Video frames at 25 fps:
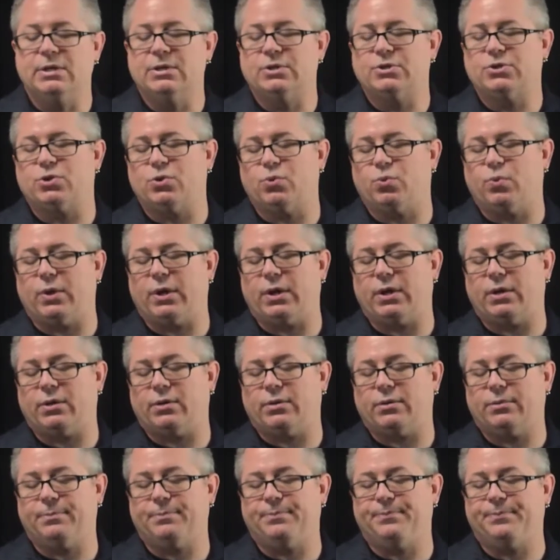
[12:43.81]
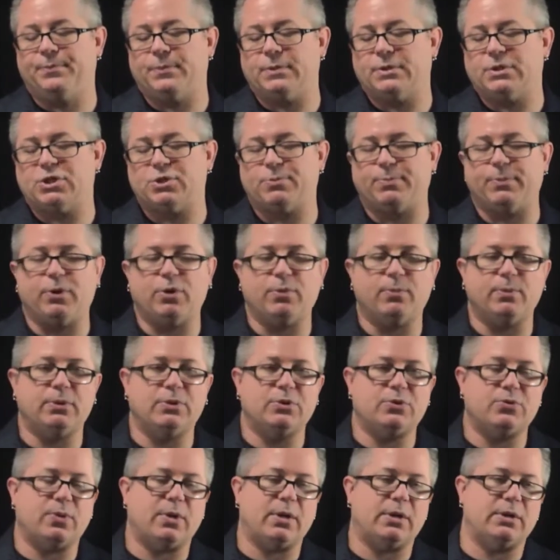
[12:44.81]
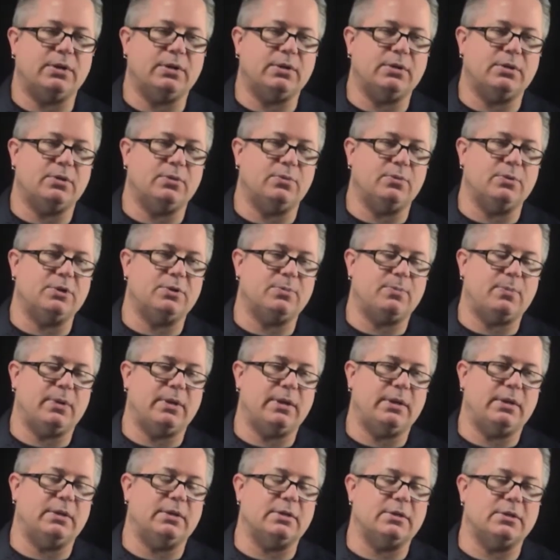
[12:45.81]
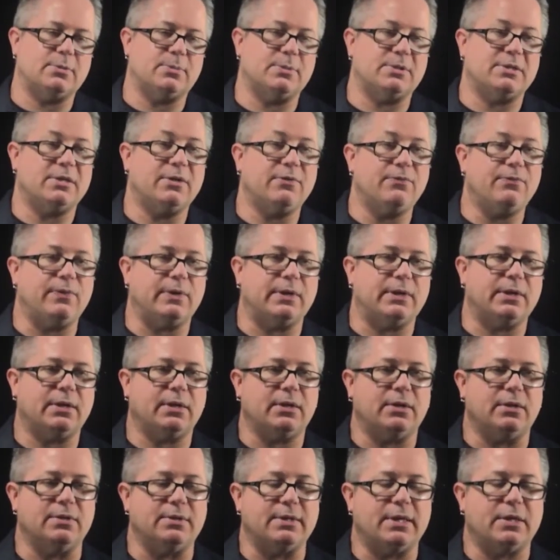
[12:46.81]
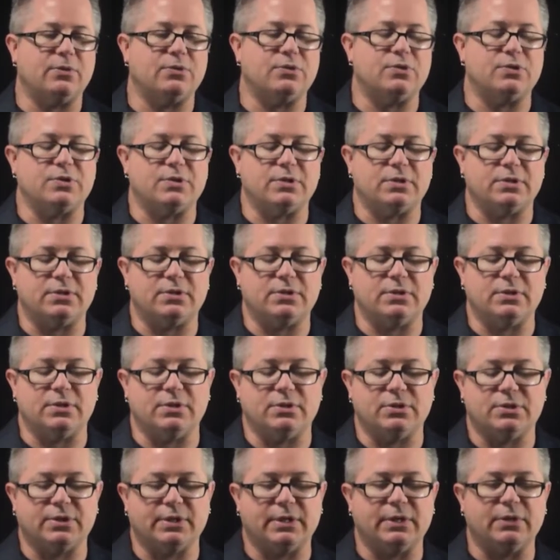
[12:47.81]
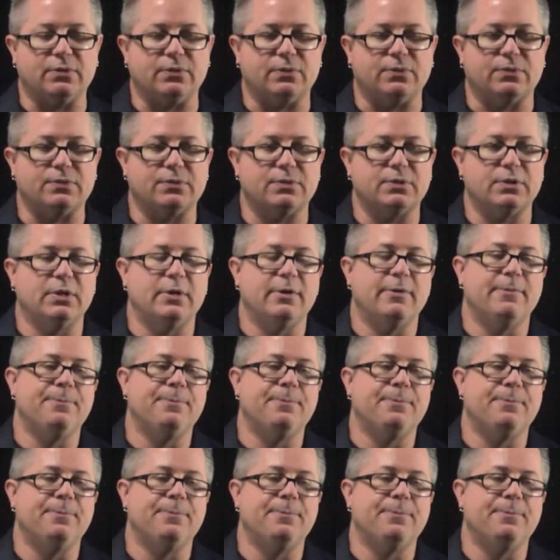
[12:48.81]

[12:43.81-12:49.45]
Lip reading: So where Spearman tried to explain the specific intelligences, these skills,